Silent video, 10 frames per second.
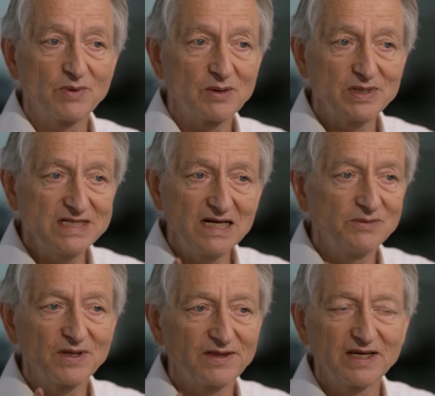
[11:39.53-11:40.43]
where we're
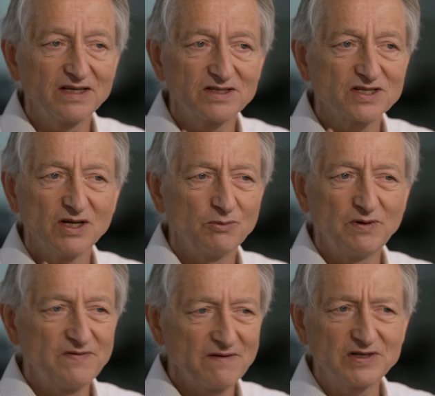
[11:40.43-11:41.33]
dealing with things
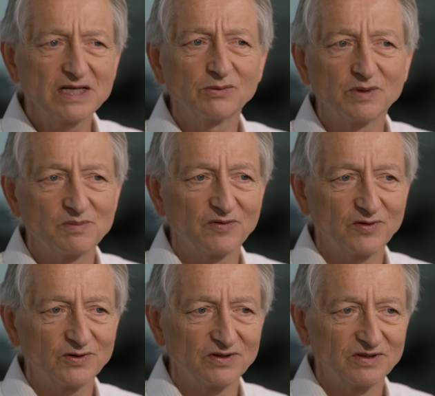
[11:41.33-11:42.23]
we've never dealt with
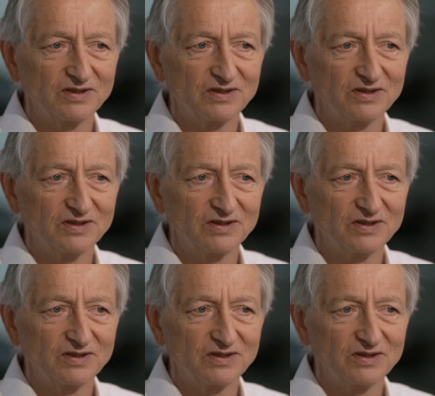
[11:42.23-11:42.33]
before.